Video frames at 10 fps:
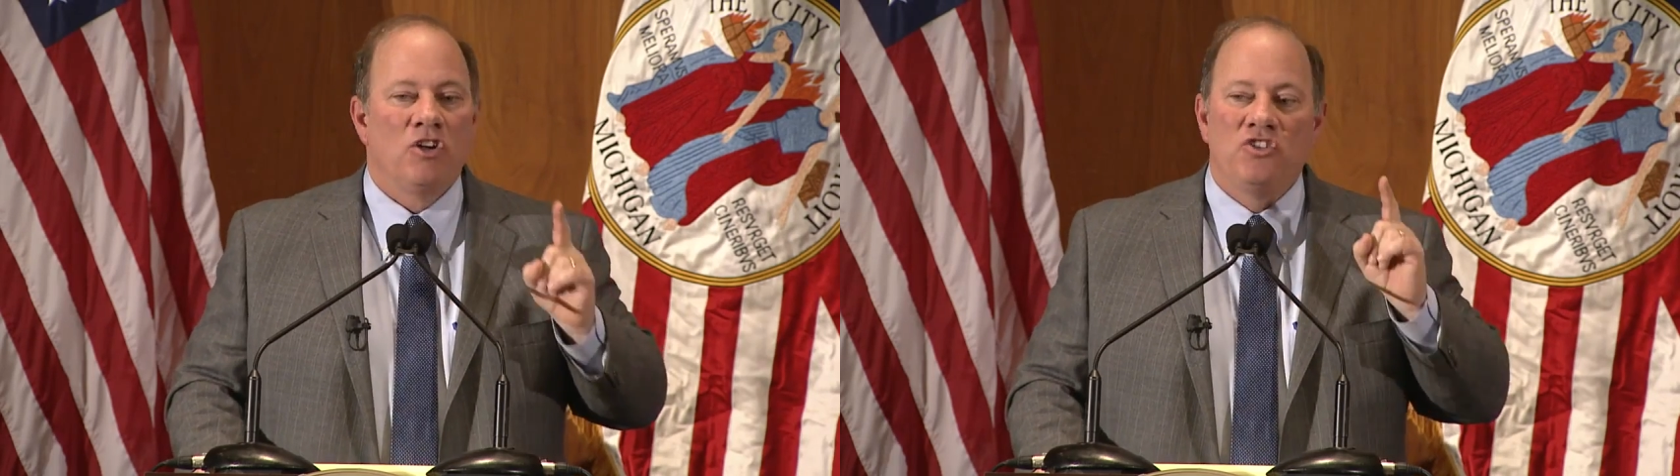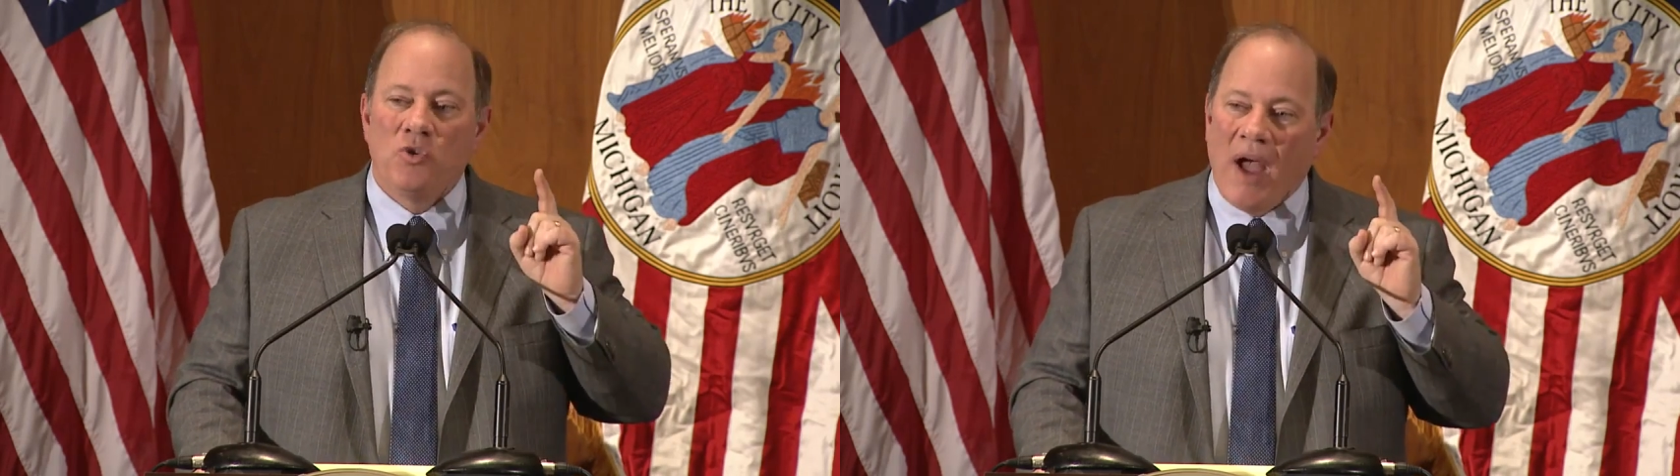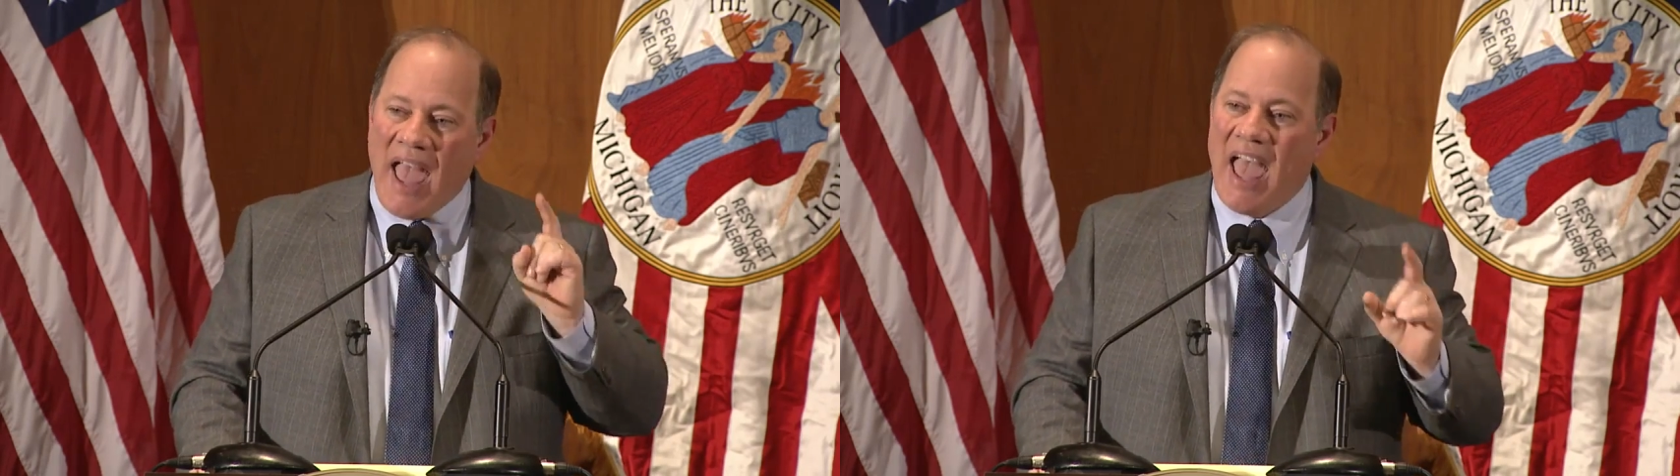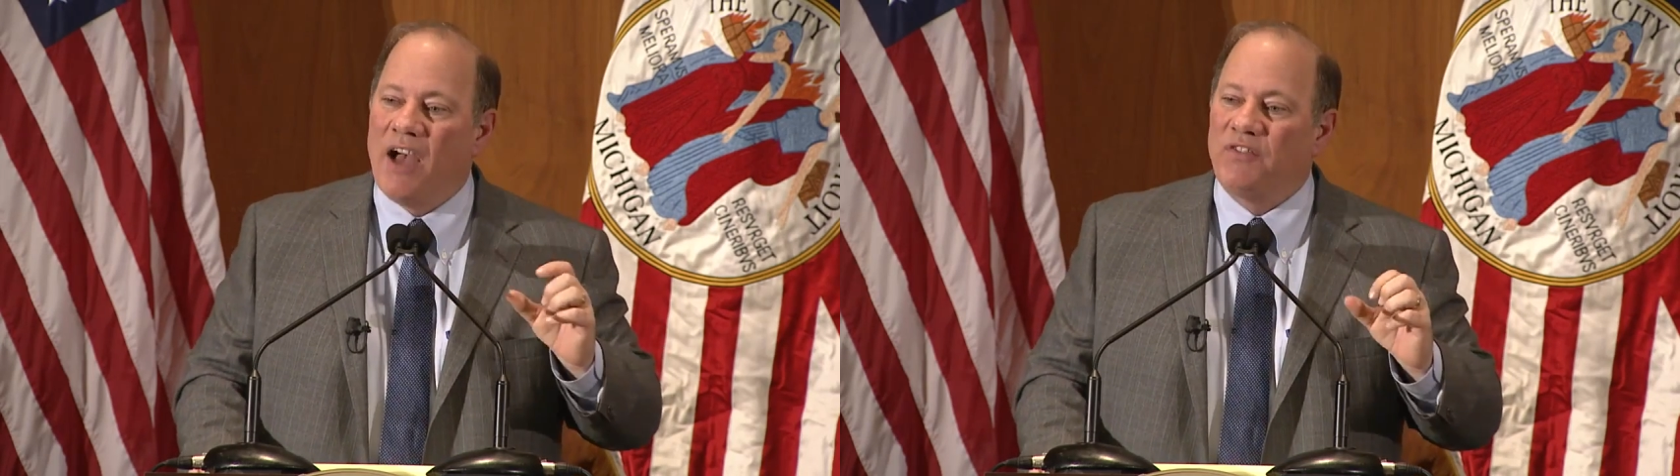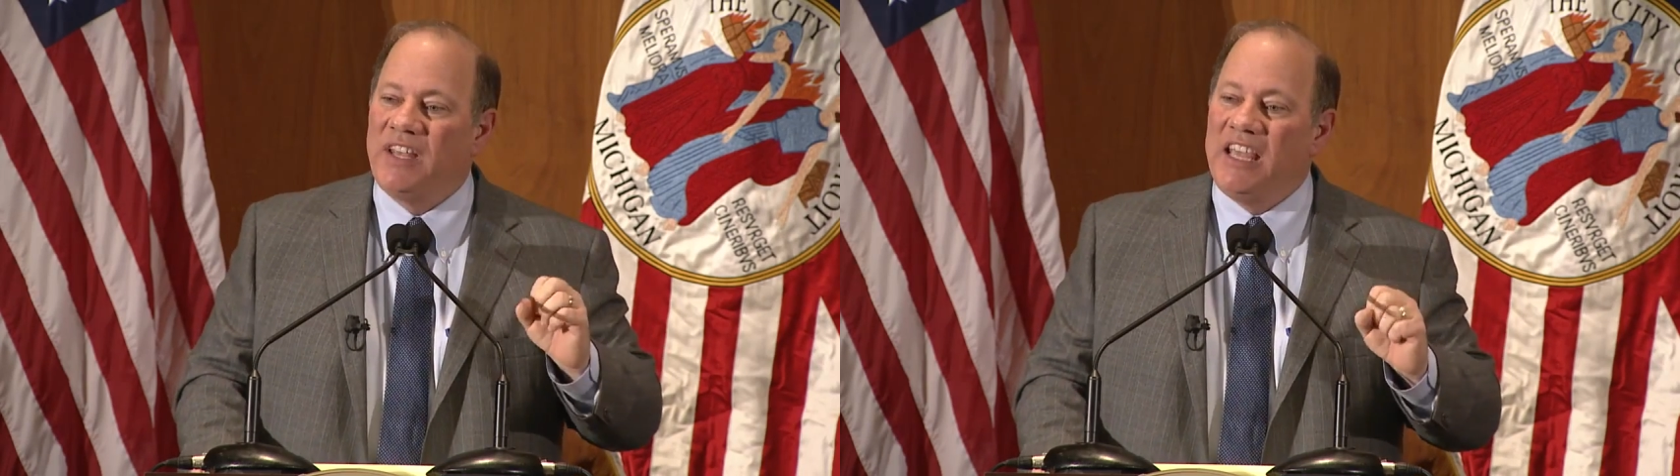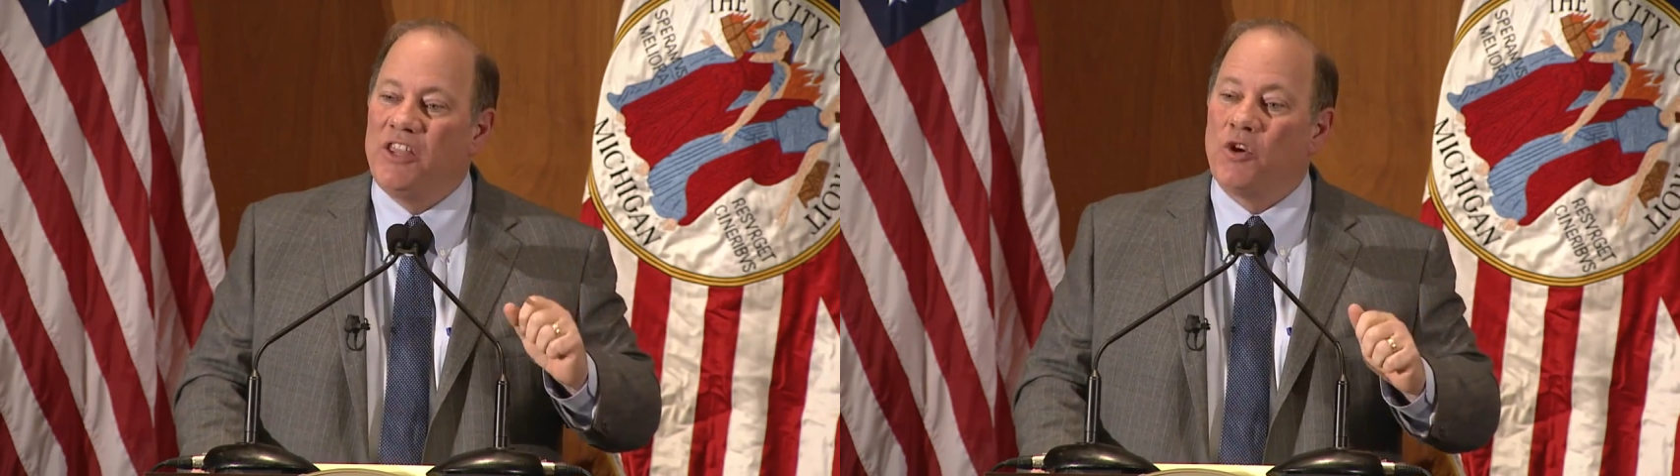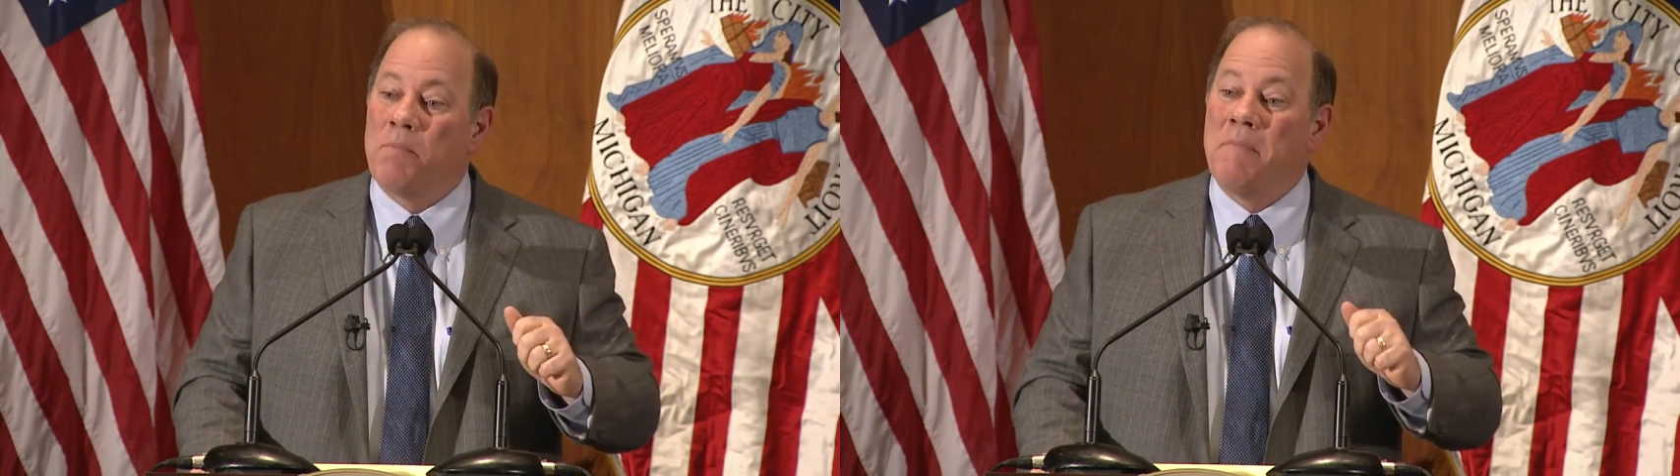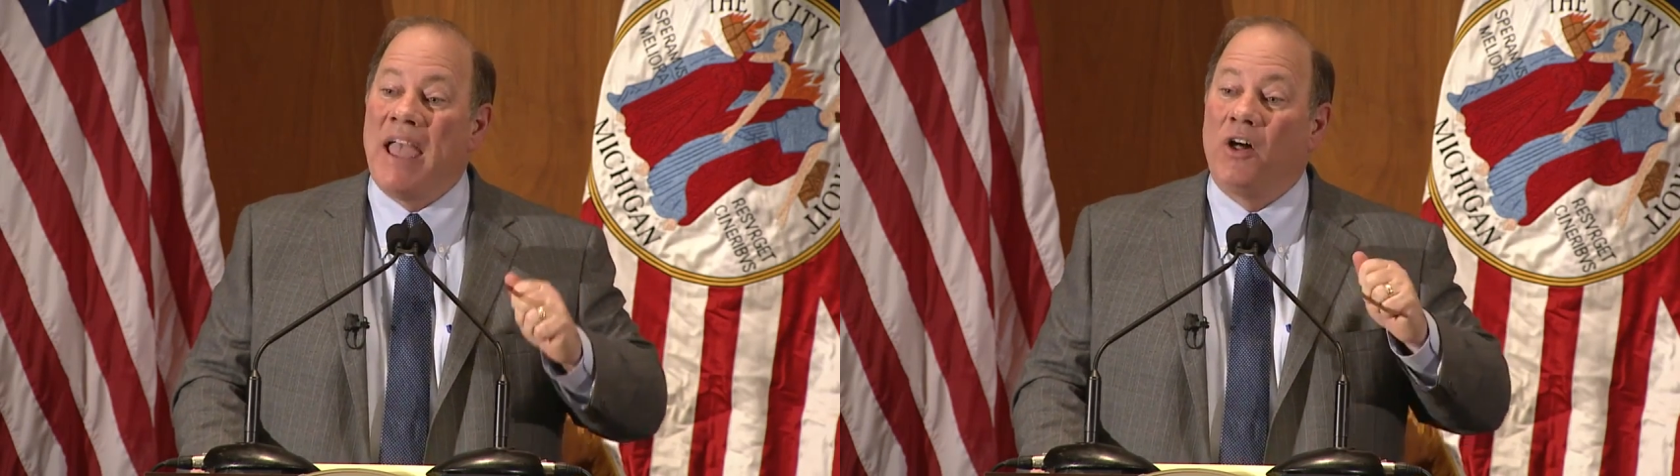you have to either
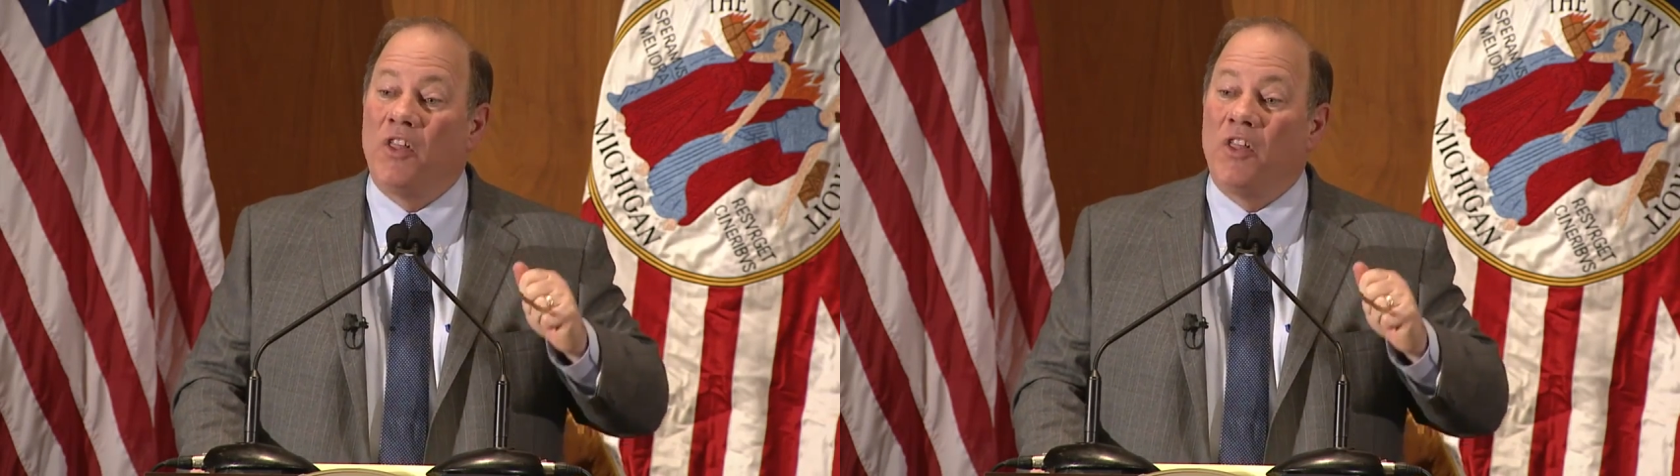mail